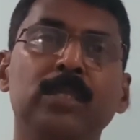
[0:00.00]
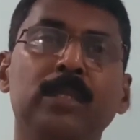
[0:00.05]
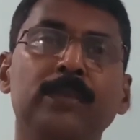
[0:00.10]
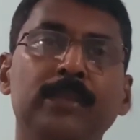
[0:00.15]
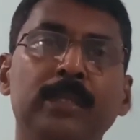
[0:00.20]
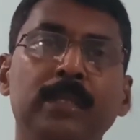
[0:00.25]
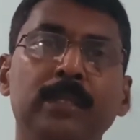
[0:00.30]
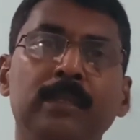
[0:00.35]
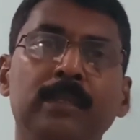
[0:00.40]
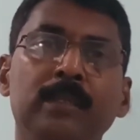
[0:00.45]

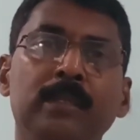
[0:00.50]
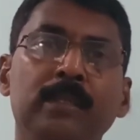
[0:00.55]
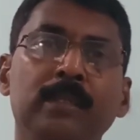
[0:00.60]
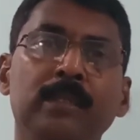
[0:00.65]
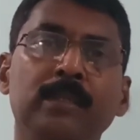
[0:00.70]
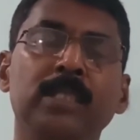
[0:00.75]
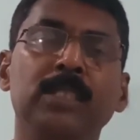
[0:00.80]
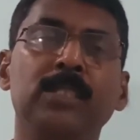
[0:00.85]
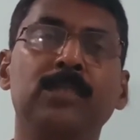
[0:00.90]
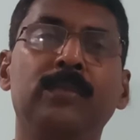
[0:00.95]
of
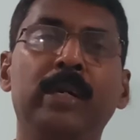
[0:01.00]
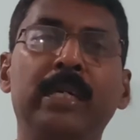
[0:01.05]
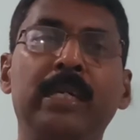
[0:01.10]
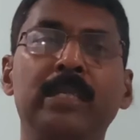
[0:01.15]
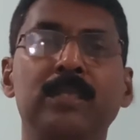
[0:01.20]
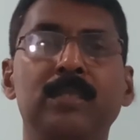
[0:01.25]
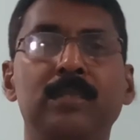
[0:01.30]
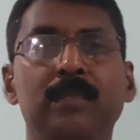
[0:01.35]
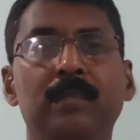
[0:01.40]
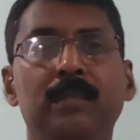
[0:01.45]
this
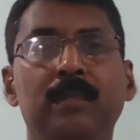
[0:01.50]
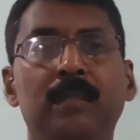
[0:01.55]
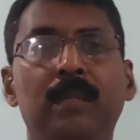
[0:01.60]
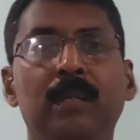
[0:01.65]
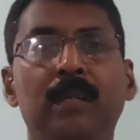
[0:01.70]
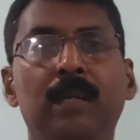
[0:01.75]
virus